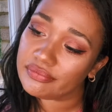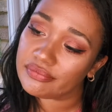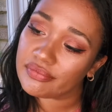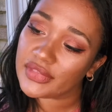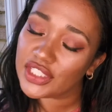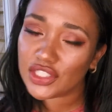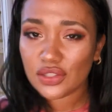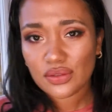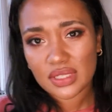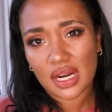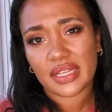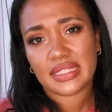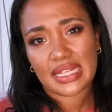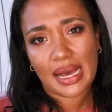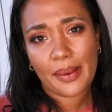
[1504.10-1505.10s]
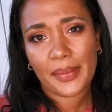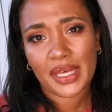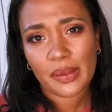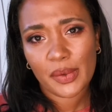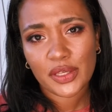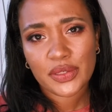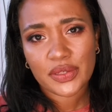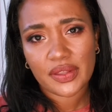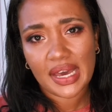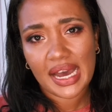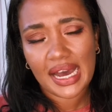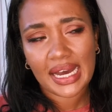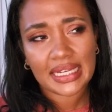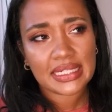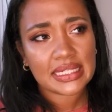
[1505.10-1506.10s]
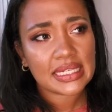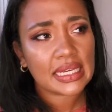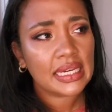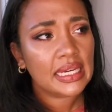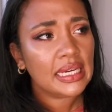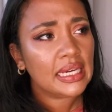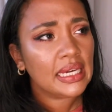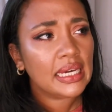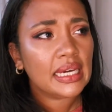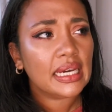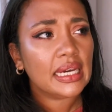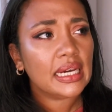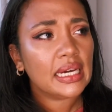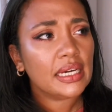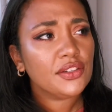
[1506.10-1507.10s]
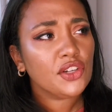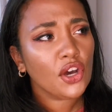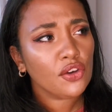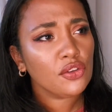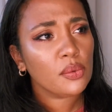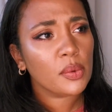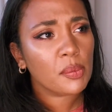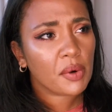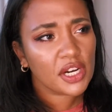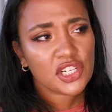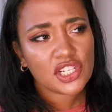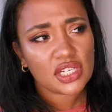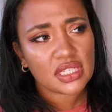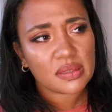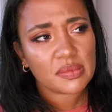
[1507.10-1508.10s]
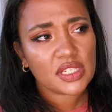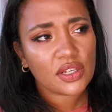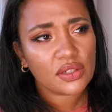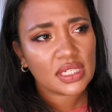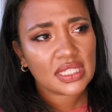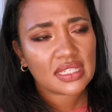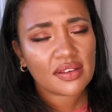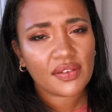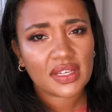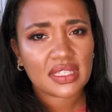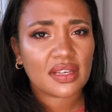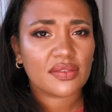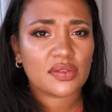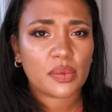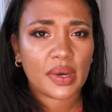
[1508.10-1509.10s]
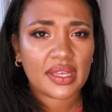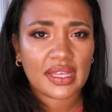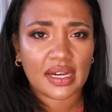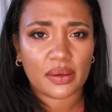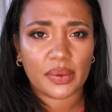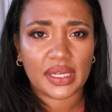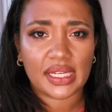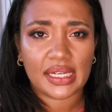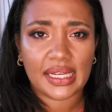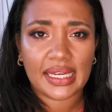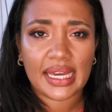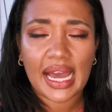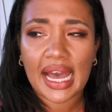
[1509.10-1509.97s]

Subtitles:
utilize that and make the most of that, and know that we're precious and we don't need to give ourselves away that quickly.